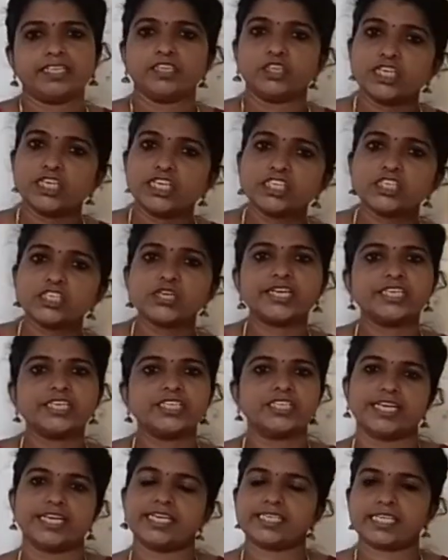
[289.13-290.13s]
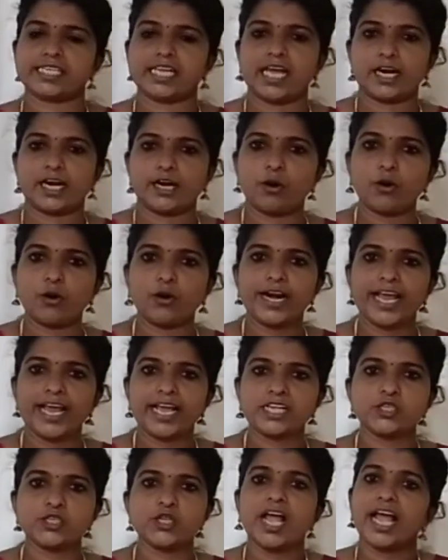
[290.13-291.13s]
These regions are known
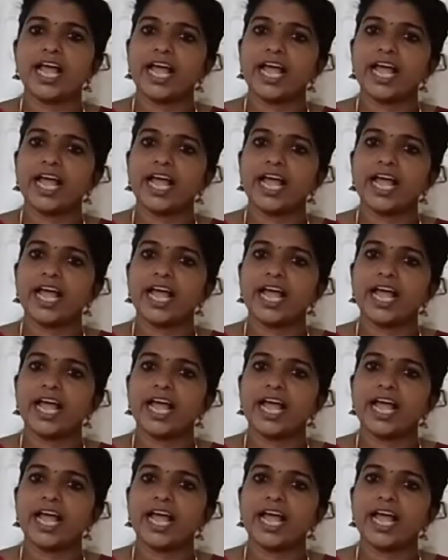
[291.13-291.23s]
as